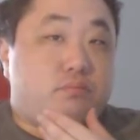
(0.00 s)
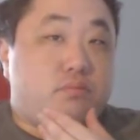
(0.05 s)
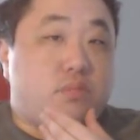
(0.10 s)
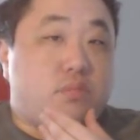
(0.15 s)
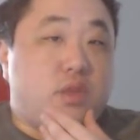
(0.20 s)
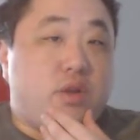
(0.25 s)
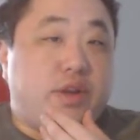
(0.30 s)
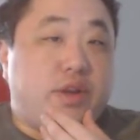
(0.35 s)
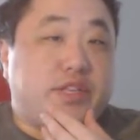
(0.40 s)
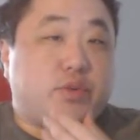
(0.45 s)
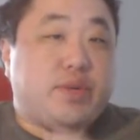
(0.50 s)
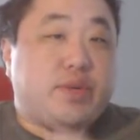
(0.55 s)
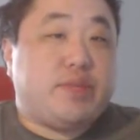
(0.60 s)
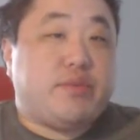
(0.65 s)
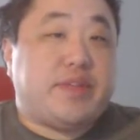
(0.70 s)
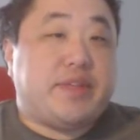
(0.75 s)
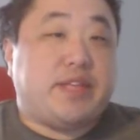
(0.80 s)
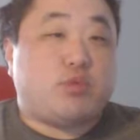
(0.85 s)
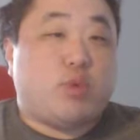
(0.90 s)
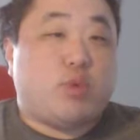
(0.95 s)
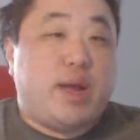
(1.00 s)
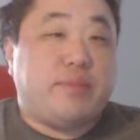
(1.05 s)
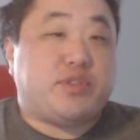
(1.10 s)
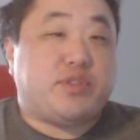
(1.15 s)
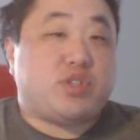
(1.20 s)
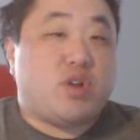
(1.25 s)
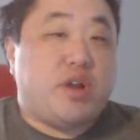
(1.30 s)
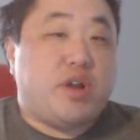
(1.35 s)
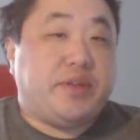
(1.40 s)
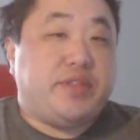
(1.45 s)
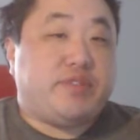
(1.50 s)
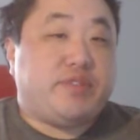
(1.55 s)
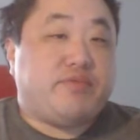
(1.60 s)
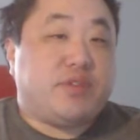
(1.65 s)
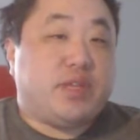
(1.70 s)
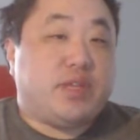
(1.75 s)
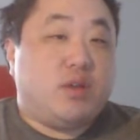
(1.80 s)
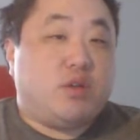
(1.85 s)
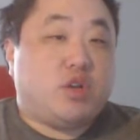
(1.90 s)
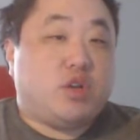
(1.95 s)
Alright, so anyway, that's why I'm starting this
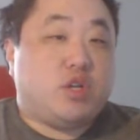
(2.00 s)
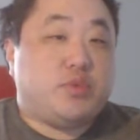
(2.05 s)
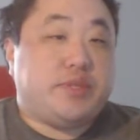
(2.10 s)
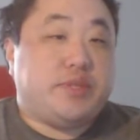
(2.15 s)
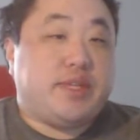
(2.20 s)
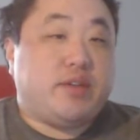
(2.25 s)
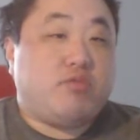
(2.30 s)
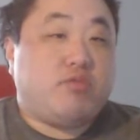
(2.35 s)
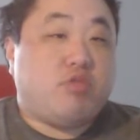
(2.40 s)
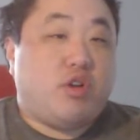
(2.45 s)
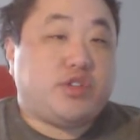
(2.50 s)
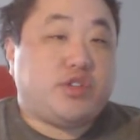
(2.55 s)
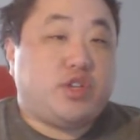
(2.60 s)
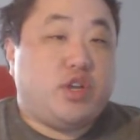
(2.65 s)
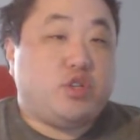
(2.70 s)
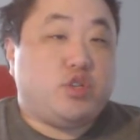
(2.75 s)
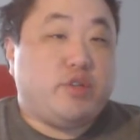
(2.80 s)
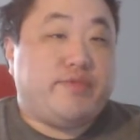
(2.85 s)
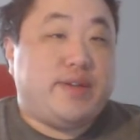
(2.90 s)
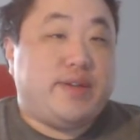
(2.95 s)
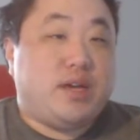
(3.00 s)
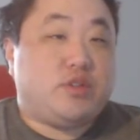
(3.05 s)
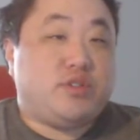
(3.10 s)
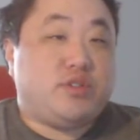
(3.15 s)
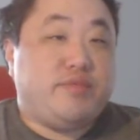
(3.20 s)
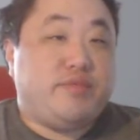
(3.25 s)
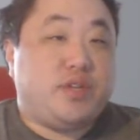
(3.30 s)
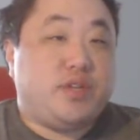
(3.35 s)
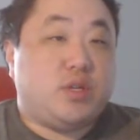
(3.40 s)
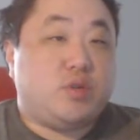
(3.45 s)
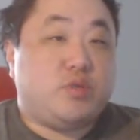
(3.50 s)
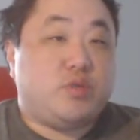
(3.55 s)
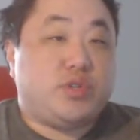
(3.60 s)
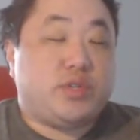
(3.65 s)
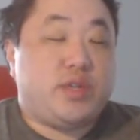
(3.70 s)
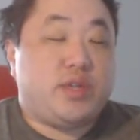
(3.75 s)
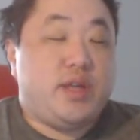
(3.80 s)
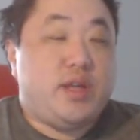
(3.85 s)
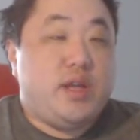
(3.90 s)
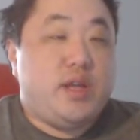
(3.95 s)
video, because we did cross 100,000
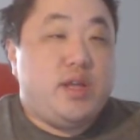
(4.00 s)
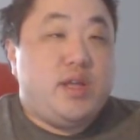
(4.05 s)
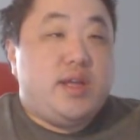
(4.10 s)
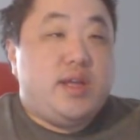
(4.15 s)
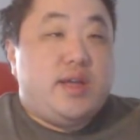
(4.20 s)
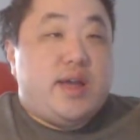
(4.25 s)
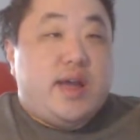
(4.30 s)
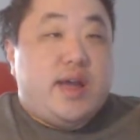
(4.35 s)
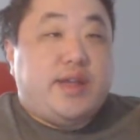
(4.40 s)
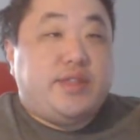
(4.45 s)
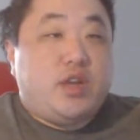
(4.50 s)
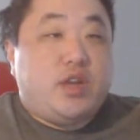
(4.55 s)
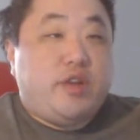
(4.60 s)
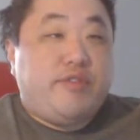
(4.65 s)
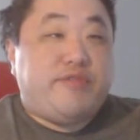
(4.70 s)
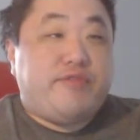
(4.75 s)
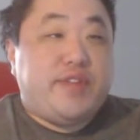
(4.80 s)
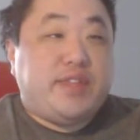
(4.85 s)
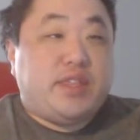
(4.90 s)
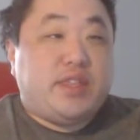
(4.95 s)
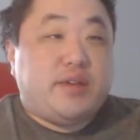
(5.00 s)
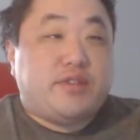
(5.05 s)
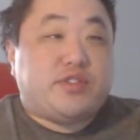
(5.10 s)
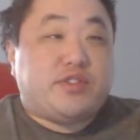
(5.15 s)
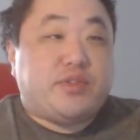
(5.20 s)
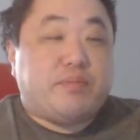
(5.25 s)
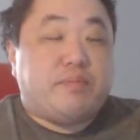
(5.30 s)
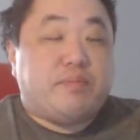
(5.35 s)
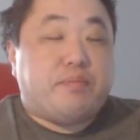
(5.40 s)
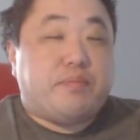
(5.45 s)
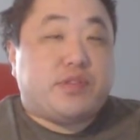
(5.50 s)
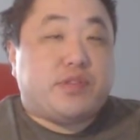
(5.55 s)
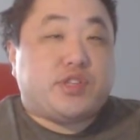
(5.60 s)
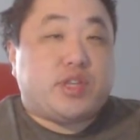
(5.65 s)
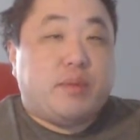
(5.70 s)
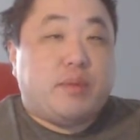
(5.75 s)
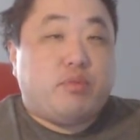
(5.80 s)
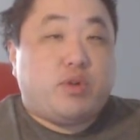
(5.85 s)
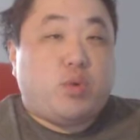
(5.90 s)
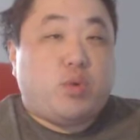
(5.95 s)
views. Another thing the
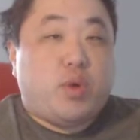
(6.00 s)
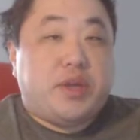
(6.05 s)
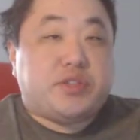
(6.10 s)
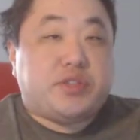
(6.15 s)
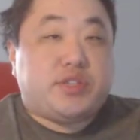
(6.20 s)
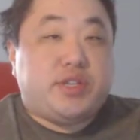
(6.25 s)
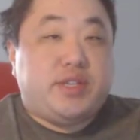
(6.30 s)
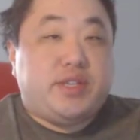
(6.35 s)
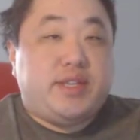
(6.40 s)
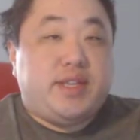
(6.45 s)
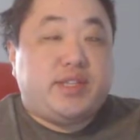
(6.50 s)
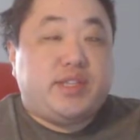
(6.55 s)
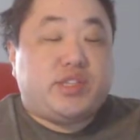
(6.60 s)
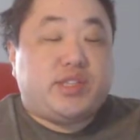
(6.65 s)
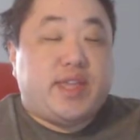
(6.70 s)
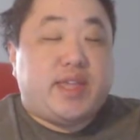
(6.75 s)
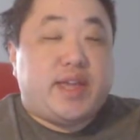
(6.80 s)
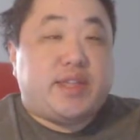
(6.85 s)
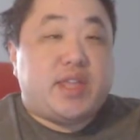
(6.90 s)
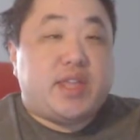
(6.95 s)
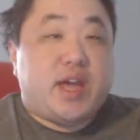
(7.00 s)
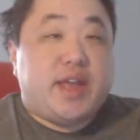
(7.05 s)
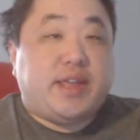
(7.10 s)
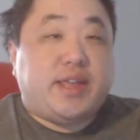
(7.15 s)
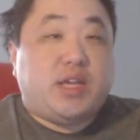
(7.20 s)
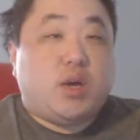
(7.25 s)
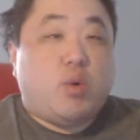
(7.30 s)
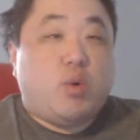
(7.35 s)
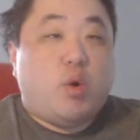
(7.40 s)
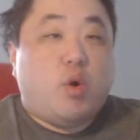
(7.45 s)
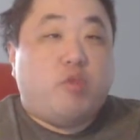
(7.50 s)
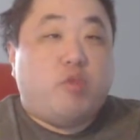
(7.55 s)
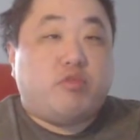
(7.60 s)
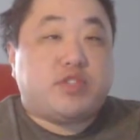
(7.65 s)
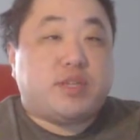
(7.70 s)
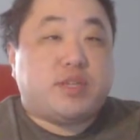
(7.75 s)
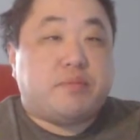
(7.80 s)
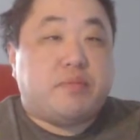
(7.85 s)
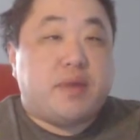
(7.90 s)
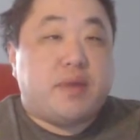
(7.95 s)
sub requested is that I go over
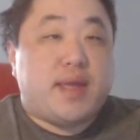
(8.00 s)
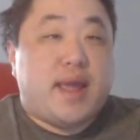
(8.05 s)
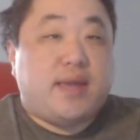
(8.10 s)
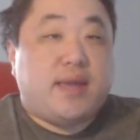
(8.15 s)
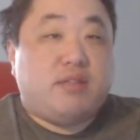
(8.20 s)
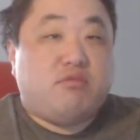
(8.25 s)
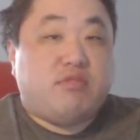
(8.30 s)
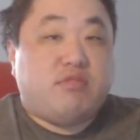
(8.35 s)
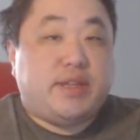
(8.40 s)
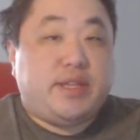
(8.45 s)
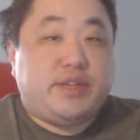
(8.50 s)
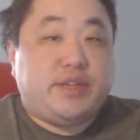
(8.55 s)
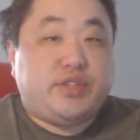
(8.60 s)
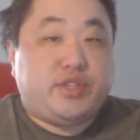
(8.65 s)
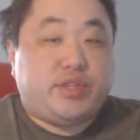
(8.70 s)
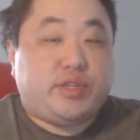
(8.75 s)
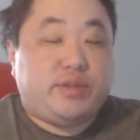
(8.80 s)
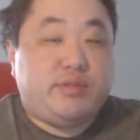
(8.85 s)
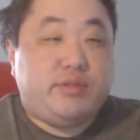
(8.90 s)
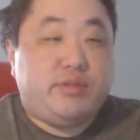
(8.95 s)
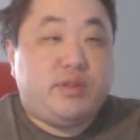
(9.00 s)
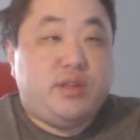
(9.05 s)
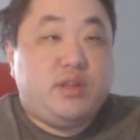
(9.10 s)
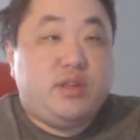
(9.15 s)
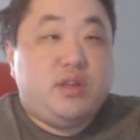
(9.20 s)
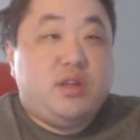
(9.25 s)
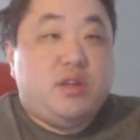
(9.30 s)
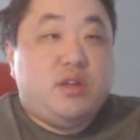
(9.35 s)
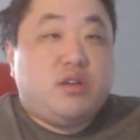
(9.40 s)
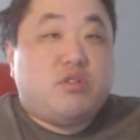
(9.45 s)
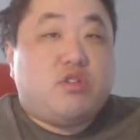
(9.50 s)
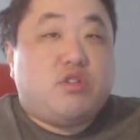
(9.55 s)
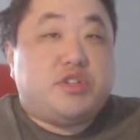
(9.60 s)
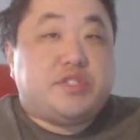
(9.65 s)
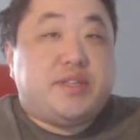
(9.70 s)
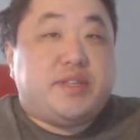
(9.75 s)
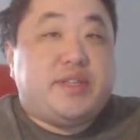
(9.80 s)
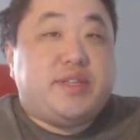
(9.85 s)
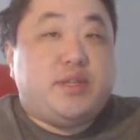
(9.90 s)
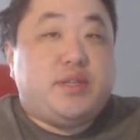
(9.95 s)
some of my analytics,
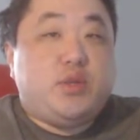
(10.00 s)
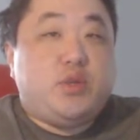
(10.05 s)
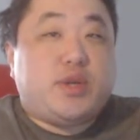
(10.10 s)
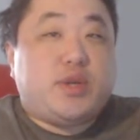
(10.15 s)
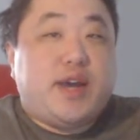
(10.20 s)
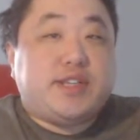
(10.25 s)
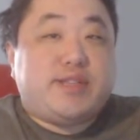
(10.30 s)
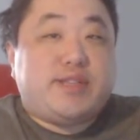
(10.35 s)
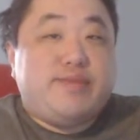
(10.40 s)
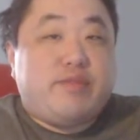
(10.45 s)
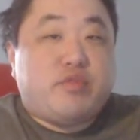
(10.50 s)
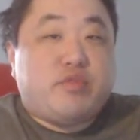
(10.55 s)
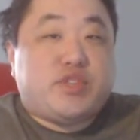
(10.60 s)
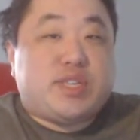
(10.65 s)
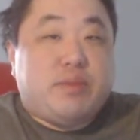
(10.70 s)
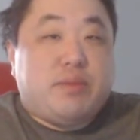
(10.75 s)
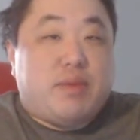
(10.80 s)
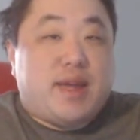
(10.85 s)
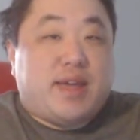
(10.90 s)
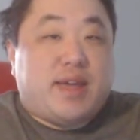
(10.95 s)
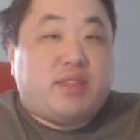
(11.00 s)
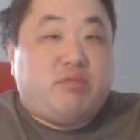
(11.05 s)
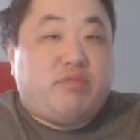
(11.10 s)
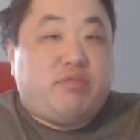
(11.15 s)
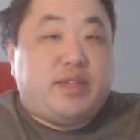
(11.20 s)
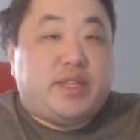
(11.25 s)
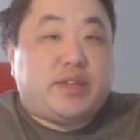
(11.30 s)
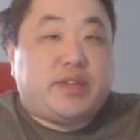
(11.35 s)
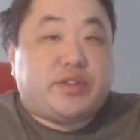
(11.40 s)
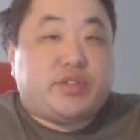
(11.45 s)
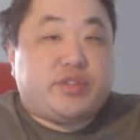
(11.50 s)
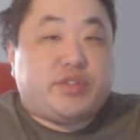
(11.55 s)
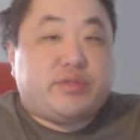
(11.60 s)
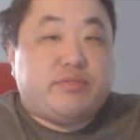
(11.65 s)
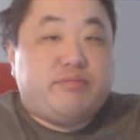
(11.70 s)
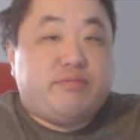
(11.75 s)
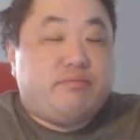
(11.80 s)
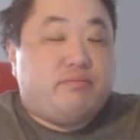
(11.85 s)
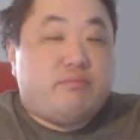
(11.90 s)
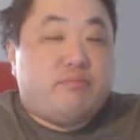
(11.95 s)
because you guys have never seen my analytics.
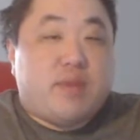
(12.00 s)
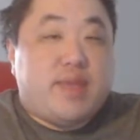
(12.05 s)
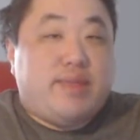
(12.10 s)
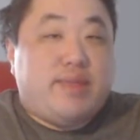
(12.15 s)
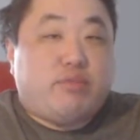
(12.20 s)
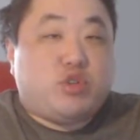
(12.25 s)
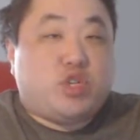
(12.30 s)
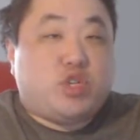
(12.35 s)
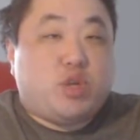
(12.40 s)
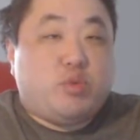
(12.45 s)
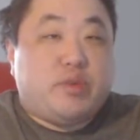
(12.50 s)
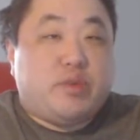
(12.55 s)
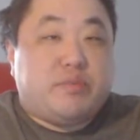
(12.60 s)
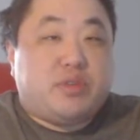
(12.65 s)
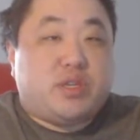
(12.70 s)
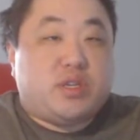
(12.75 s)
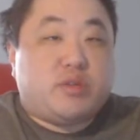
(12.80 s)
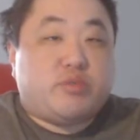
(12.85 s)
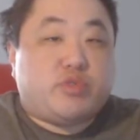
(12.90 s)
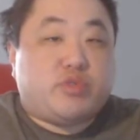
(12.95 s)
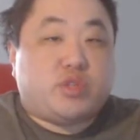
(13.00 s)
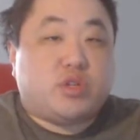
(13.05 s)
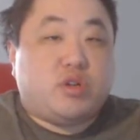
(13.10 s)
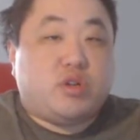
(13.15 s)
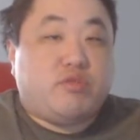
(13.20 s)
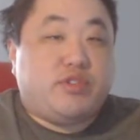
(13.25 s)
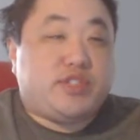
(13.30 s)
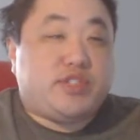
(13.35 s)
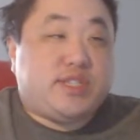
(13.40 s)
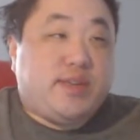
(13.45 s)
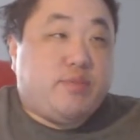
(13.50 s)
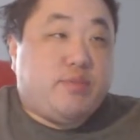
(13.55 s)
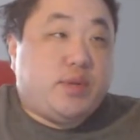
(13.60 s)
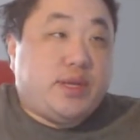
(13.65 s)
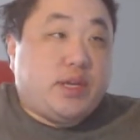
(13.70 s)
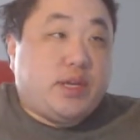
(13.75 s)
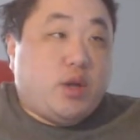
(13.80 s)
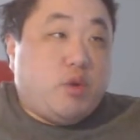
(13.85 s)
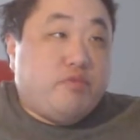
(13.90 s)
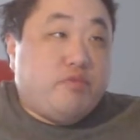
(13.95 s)
I never showed them to you, so let's see if we
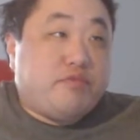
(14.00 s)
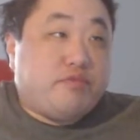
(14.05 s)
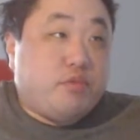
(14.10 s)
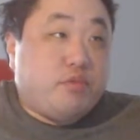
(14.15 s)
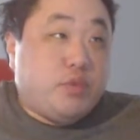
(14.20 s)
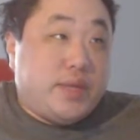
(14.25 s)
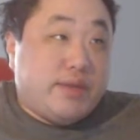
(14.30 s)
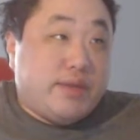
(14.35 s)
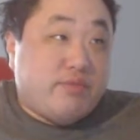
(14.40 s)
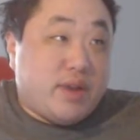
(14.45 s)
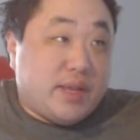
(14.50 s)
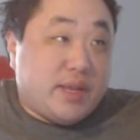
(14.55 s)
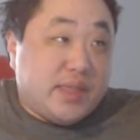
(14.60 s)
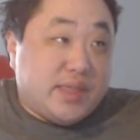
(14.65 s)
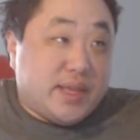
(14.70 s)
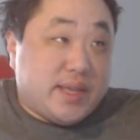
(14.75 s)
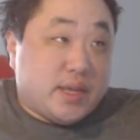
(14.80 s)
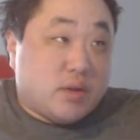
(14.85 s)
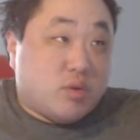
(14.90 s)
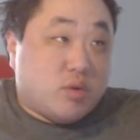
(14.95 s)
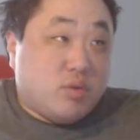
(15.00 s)
could go through that right now.